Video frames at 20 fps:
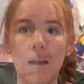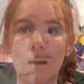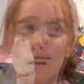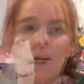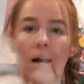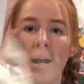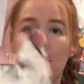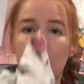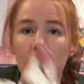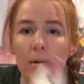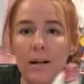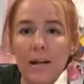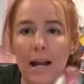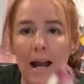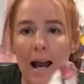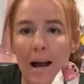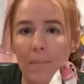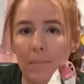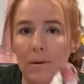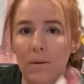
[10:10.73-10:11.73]
I'm pretty
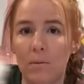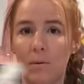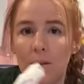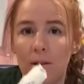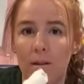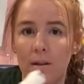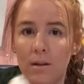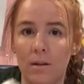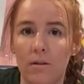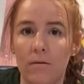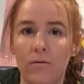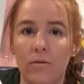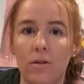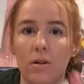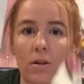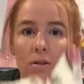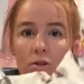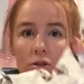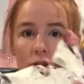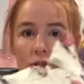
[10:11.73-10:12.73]
happy with the
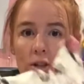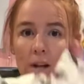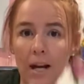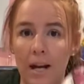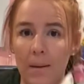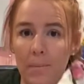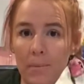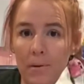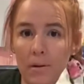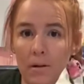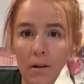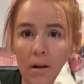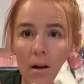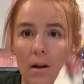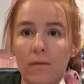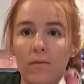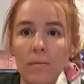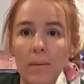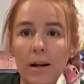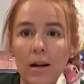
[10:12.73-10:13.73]
overall shape
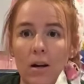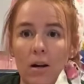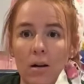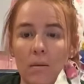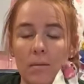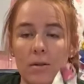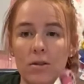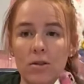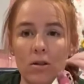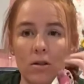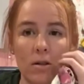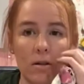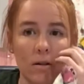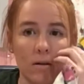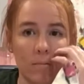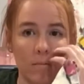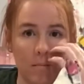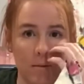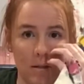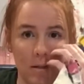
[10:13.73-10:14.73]
of my armature
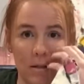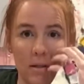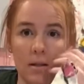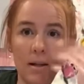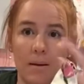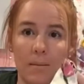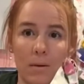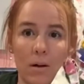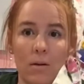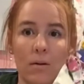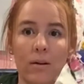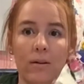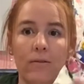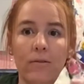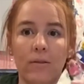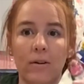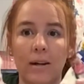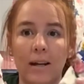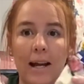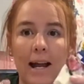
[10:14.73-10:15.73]
since I'm going
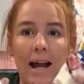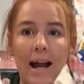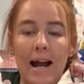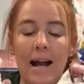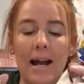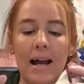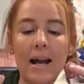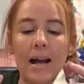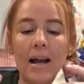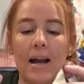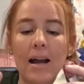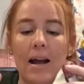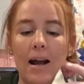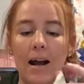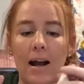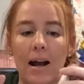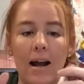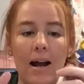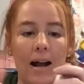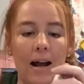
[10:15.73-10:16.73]
for a cat.
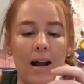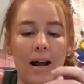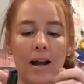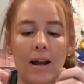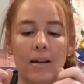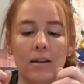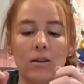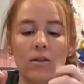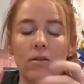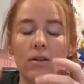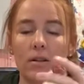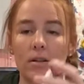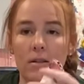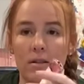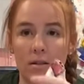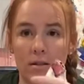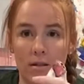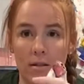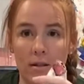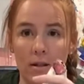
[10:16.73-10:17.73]
You could
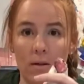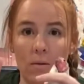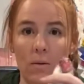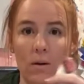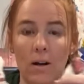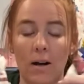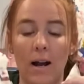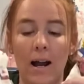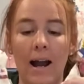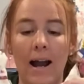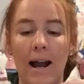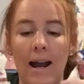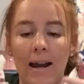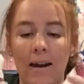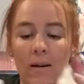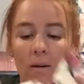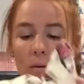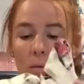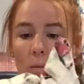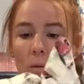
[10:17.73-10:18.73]
see where
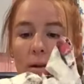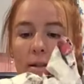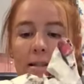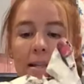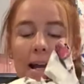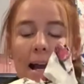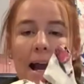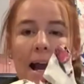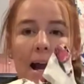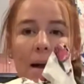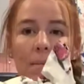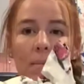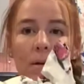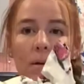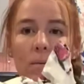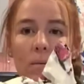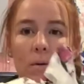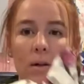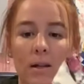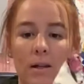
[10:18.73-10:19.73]
I wasn't
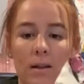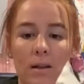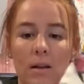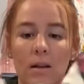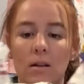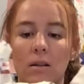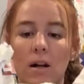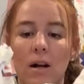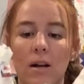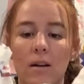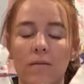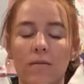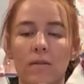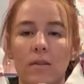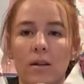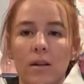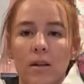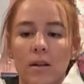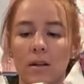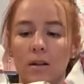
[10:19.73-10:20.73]
happy with a lot of
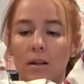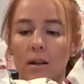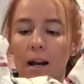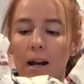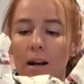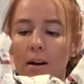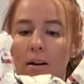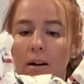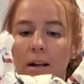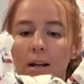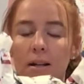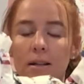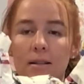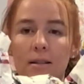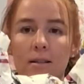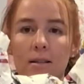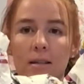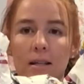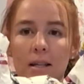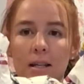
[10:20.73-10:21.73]
the areas
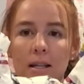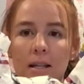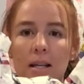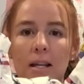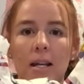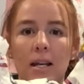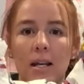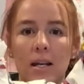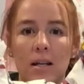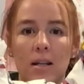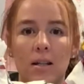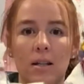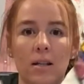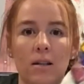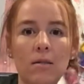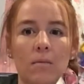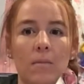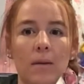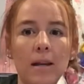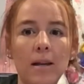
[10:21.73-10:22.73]
that needed a
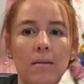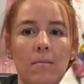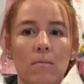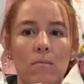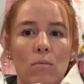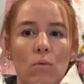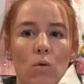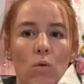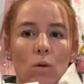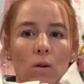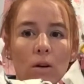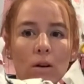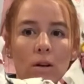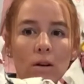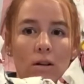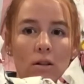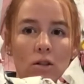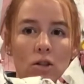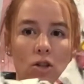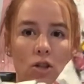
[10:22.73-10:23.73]
little bit
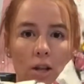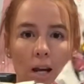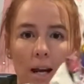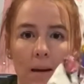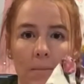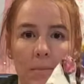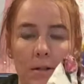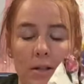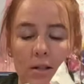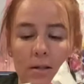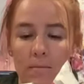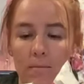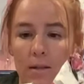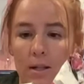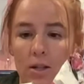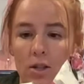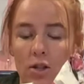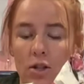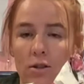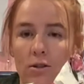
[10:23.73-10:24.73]
more shape and
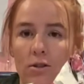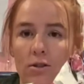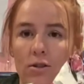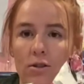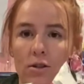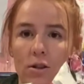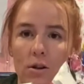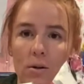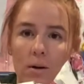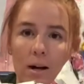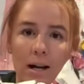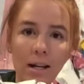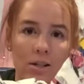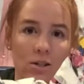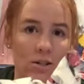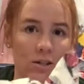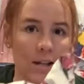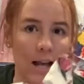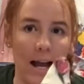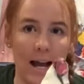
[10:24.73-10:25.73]
dimension, so I
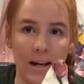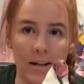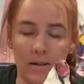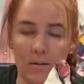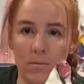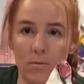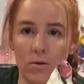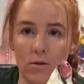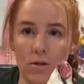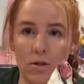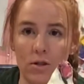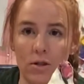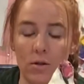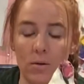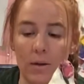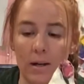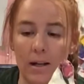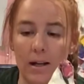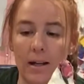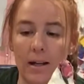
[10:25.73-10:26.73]
just added more to it.